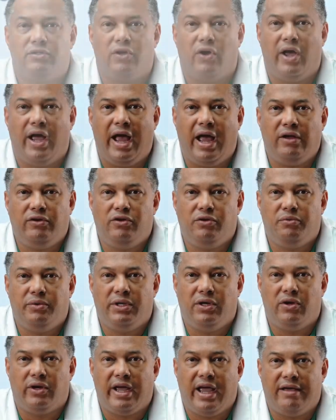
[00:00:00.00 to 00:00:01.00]
So how do
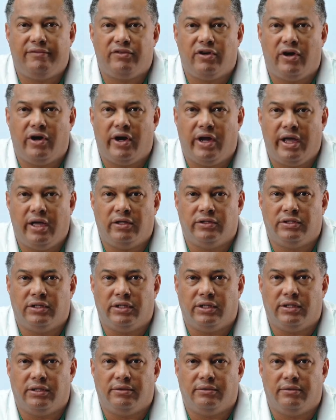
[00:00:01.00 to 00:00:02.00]
we look after our
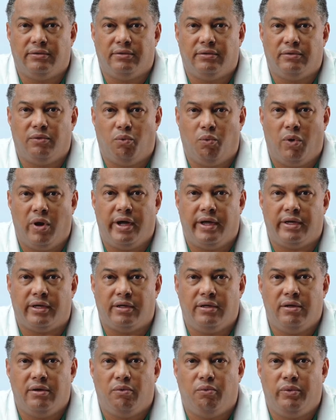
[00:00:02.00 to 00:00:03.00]
elderly?
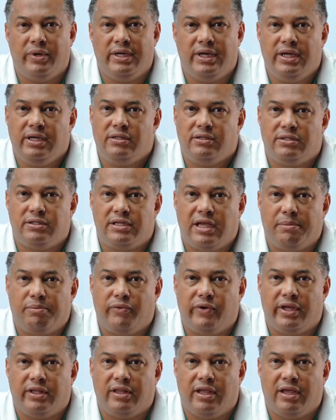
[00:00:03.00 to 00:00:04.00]
One, we need to
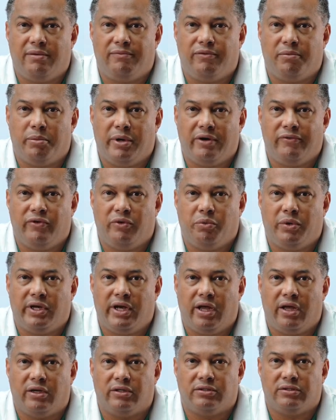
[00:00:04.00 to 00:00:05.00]
separate them from everyone
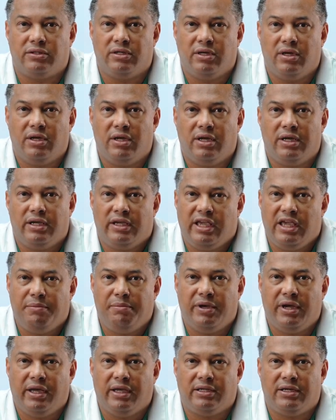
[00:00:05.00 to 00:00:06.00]
else,
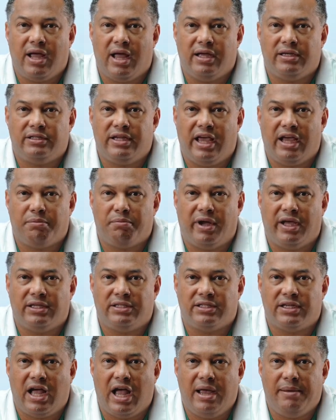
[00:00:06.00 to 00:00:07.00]
keeping in contact by
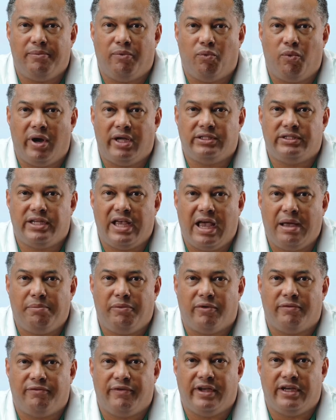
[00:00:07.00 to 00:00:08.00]
Skype,
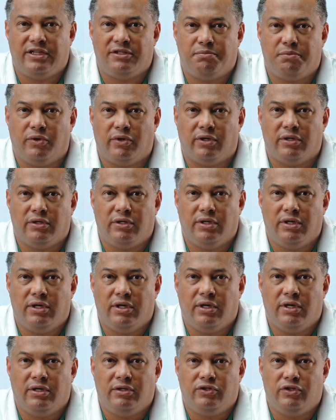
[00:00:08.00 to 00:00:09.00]
WhatsApp, or Facebook.
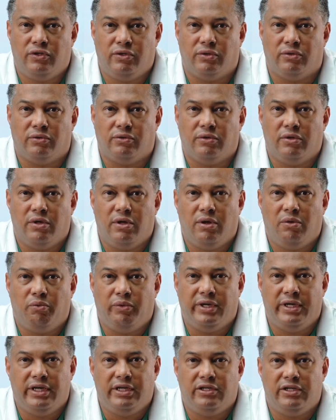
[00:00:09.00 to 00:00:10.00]
Two,
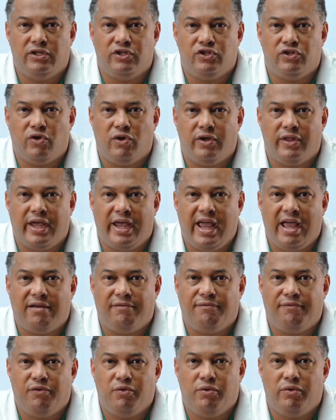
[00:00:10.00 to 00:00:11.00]
we need to ensure they
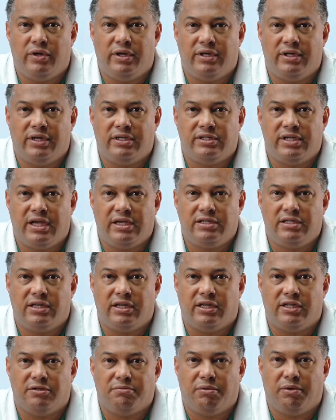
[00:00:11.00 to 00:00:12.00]
have food and
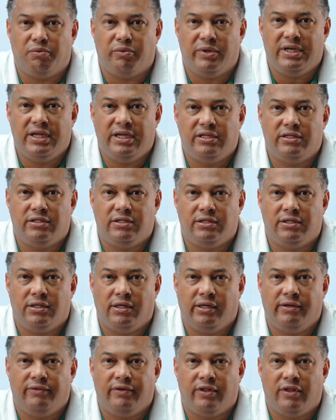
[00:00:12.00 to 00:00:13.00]
necessities, but need to
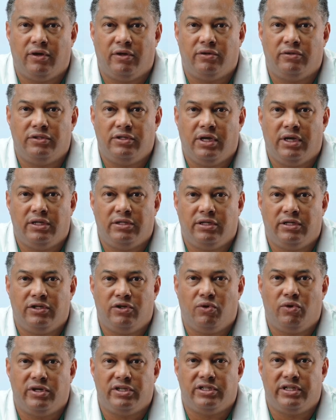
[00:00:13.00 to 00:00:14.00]
deliver those to
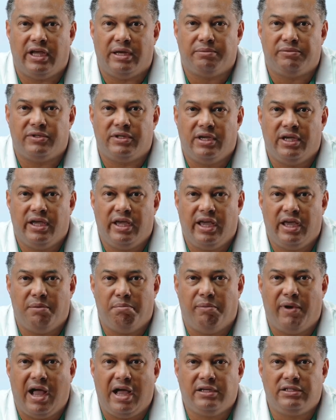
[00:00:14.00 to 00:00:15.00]
doorsteps
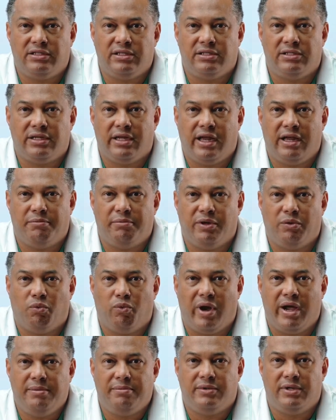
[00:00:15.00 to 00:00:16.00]
in boxes that have been
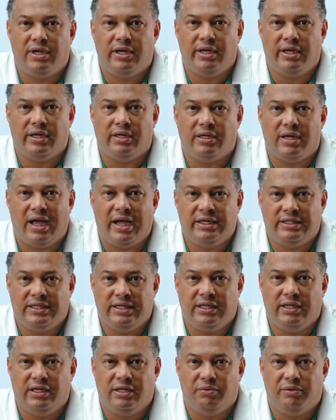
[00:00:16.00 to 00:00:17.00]
wiped clean,
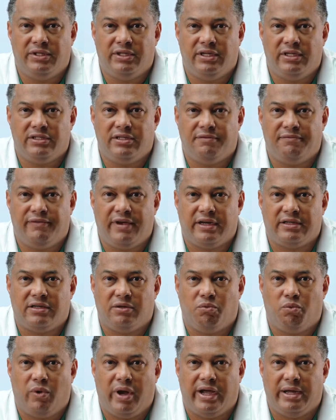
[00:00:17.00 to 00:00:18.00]
ideally with
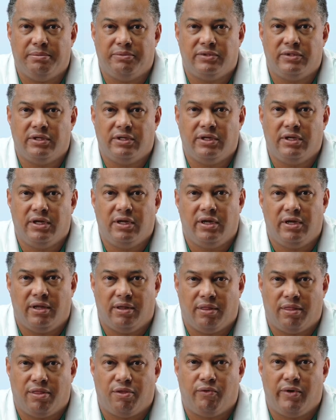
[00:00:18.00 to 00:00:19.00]
disinfectant wipes.
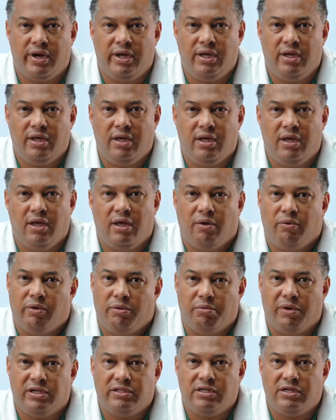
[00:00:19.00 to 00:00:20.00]
And three,
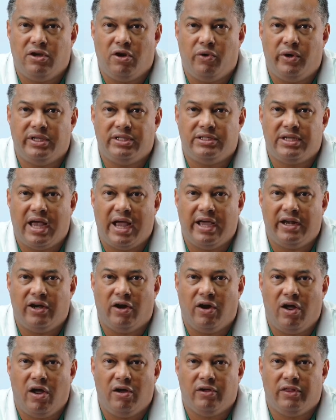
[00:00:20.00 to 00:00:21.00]
we mustn't go inside
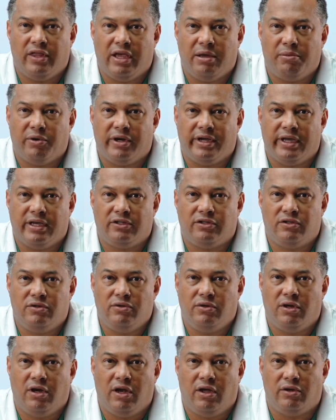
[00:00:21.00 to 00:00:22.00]
or hug them or get
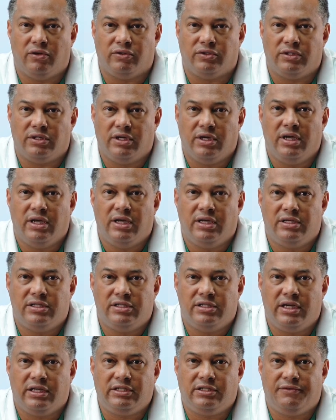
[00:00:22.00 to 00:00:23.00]
too close,
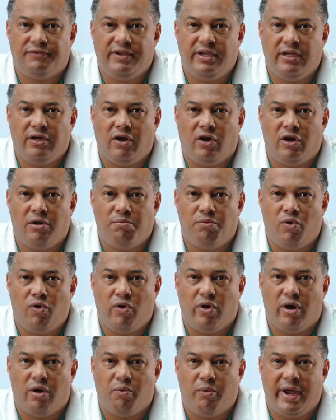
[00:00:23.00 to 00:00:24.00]
6 feet or
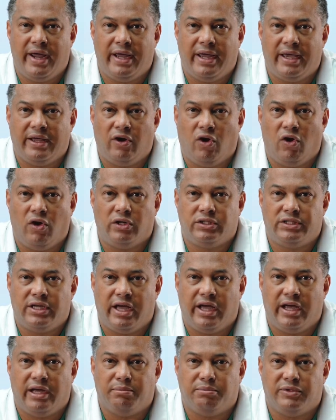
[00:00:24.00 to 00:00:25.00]
more away at all
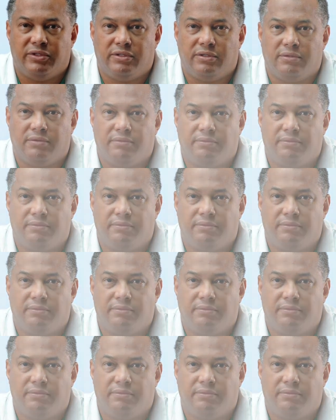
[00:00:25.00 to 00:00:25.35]
times.